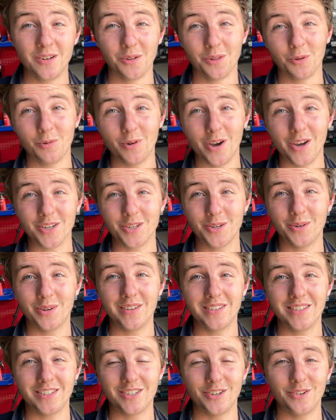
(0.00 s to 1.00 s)
all the work to
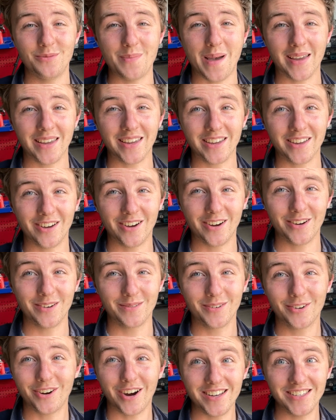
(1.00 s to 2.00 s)
it to make it go
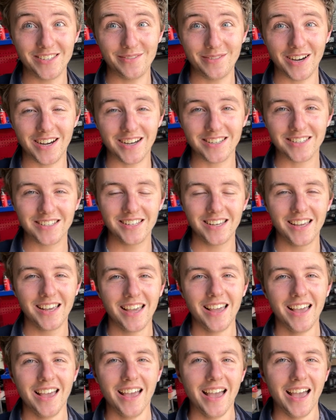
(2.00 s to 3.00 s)
crazy fast.
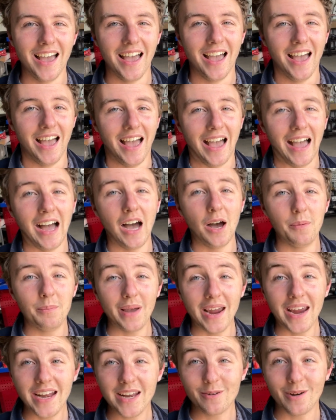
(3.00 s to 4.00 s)

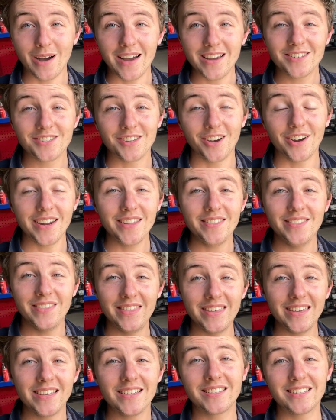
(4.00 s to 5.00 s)
But anyway, so
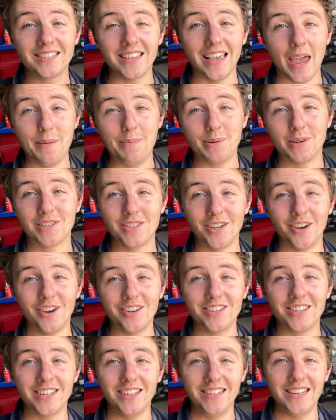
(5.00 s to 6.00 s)
in this
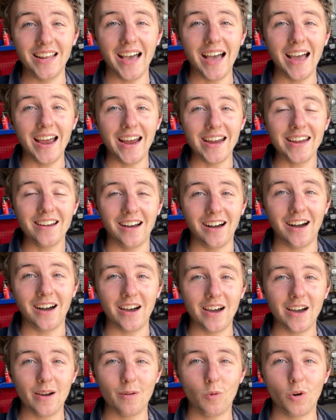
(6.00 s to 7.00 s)
episode today,
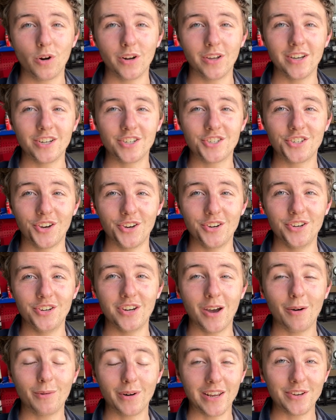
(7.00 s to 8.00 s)
I want
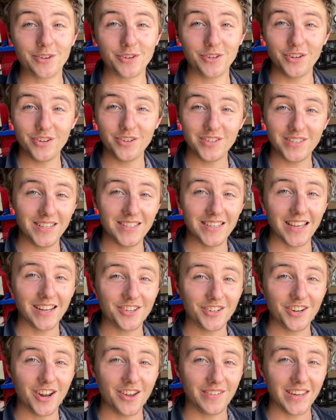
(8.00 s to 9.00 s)
to introduce this
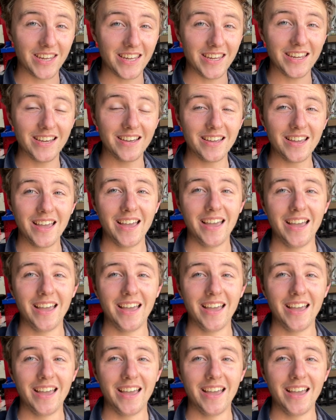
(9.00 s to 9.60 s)
engine over here